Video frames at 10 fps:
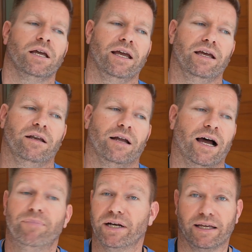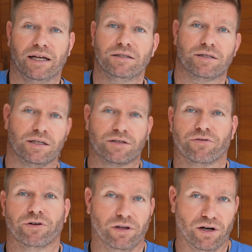And I've been against this
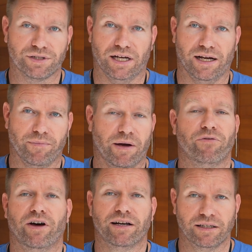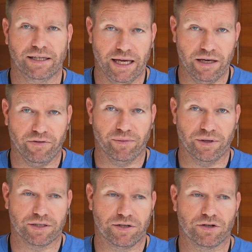for a long time. I'm finally caving
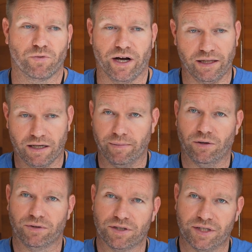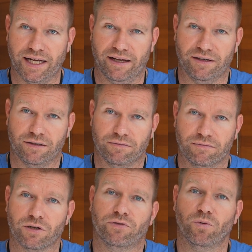because here's why. They come out with a stand. So if